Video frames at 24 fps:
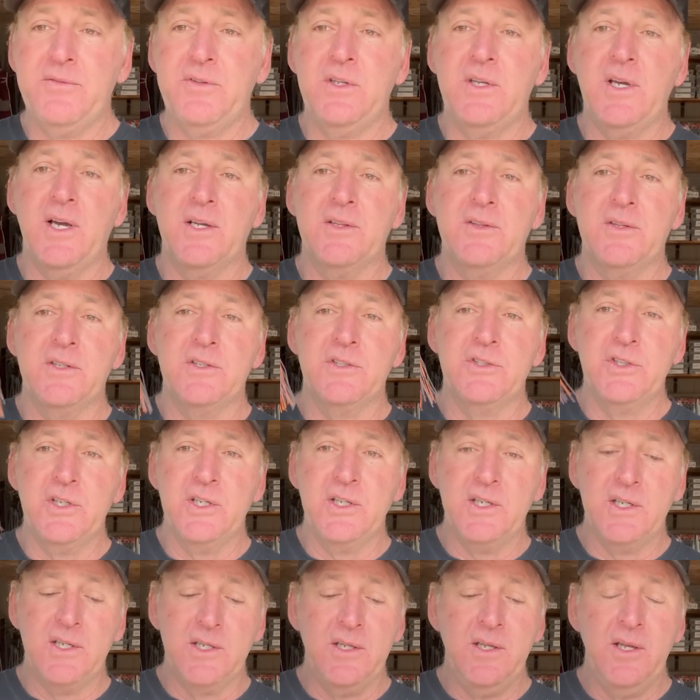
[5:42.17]
You got the
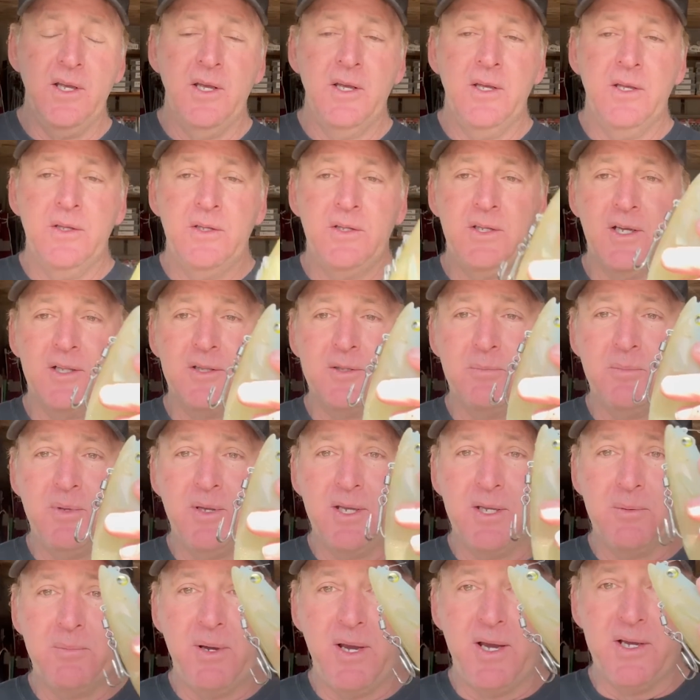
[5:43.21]
jig, you got the
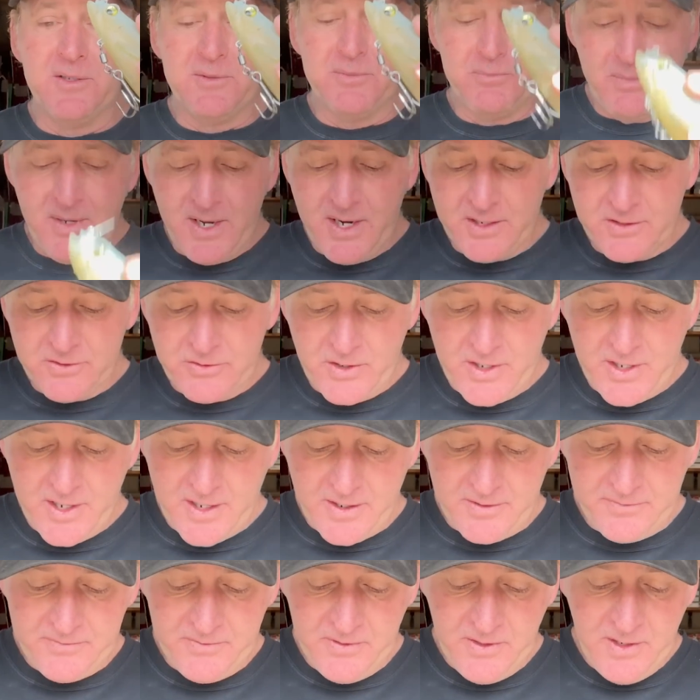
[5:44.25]
Mega Bass Mag
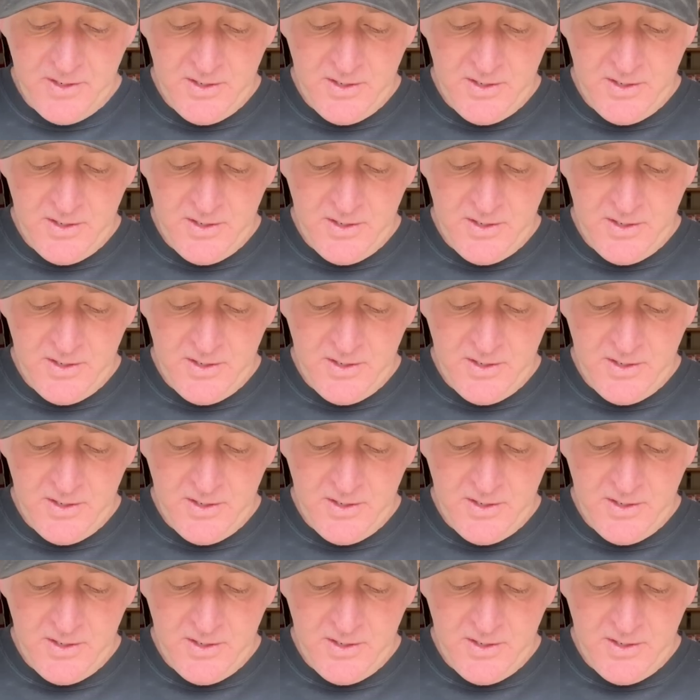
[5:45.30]
Draft,